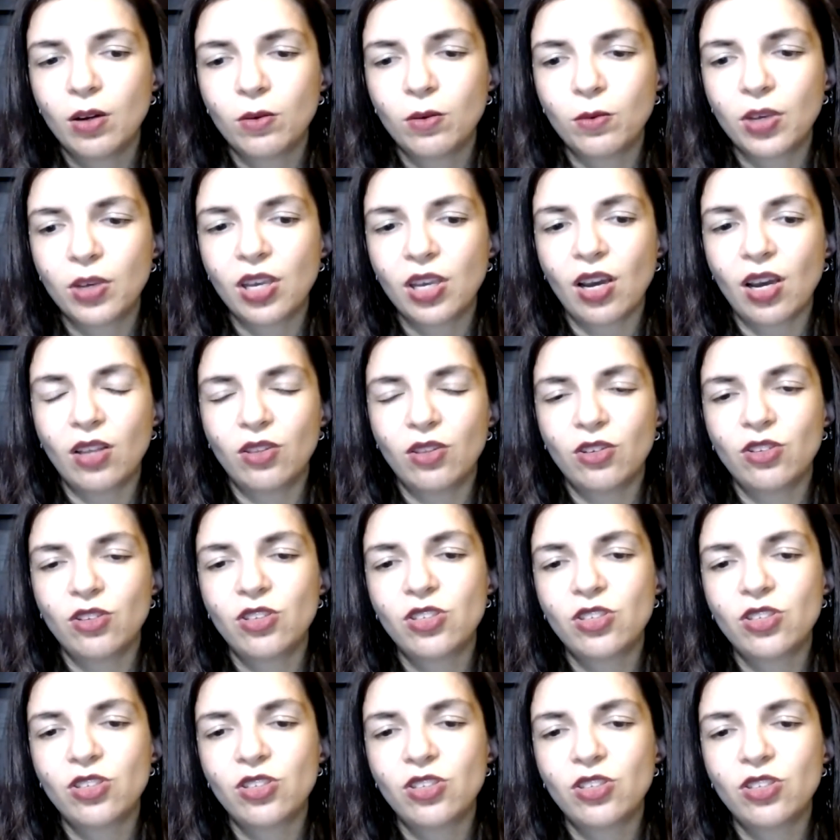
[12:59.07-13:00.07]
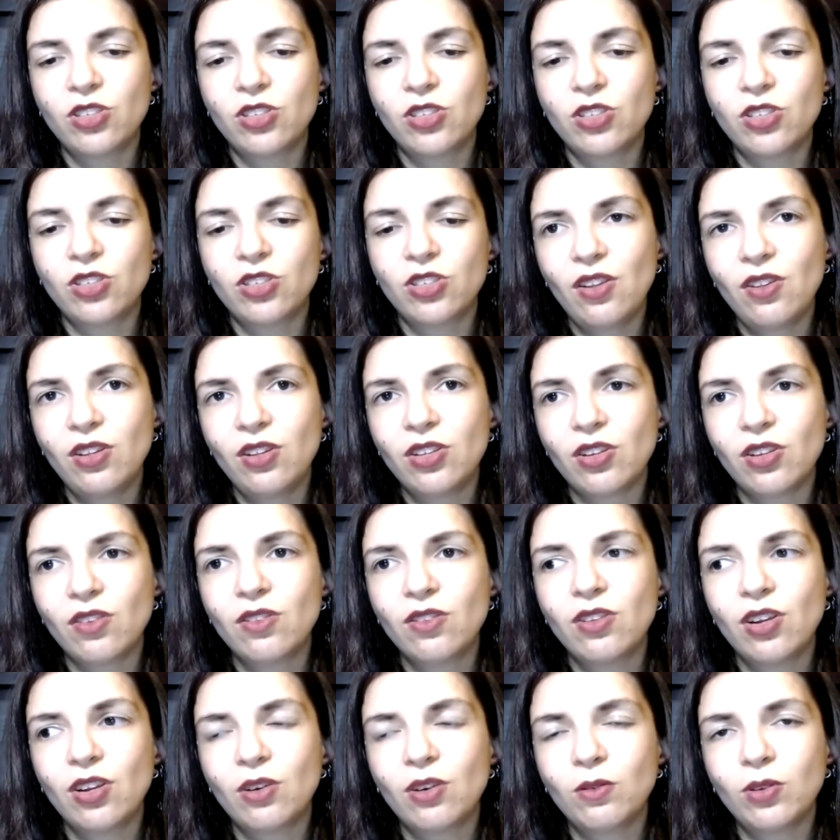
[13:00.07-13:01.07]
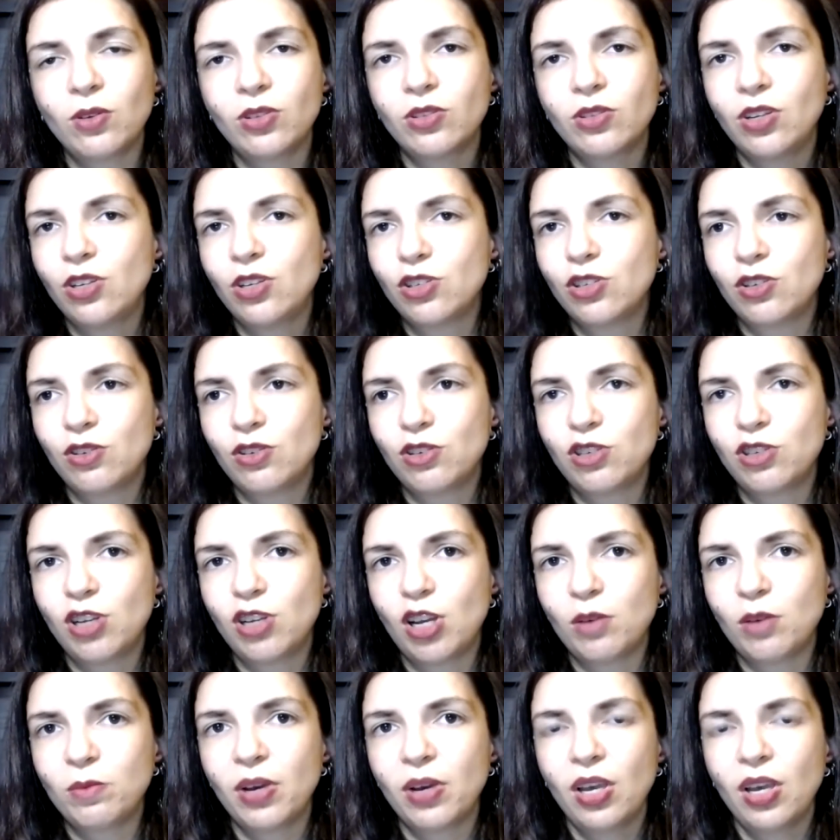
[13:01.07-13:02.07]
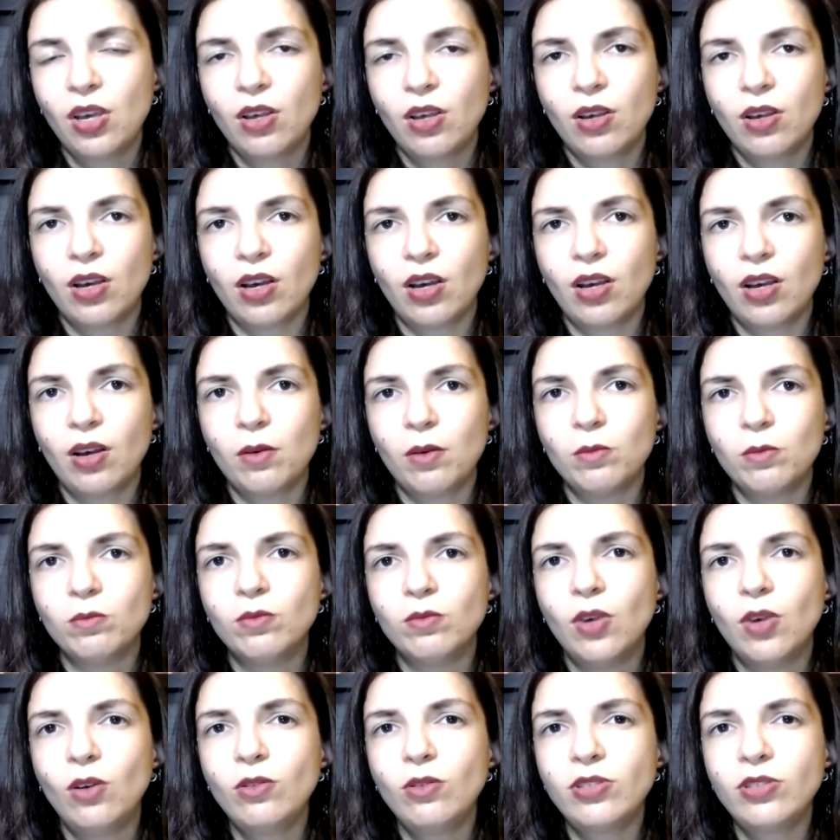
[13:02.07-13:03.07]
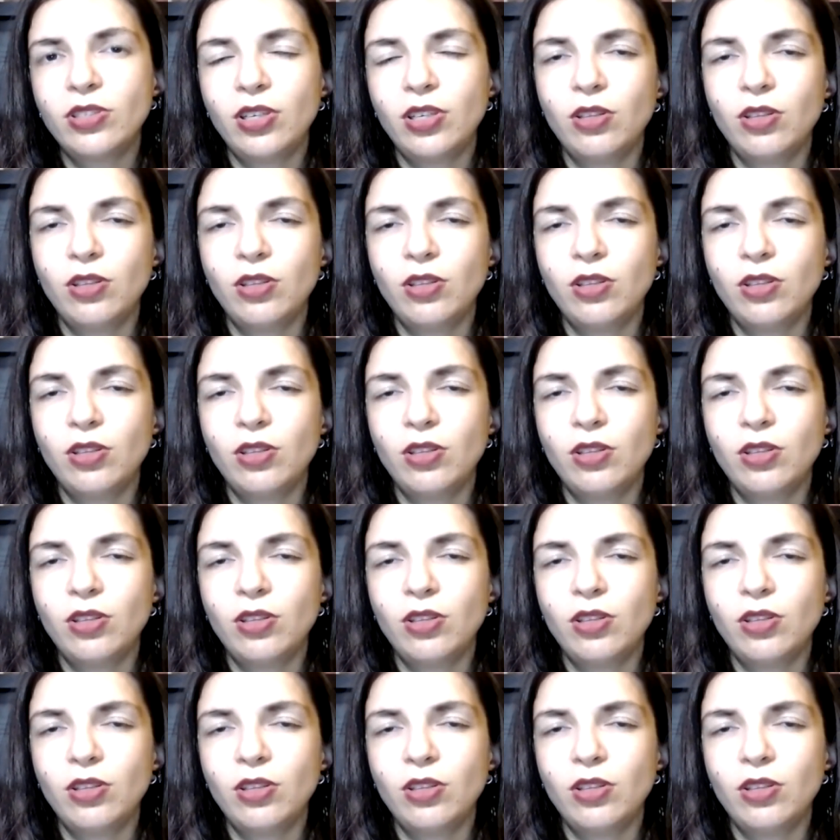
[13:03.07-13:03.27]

we understand their relationship mostly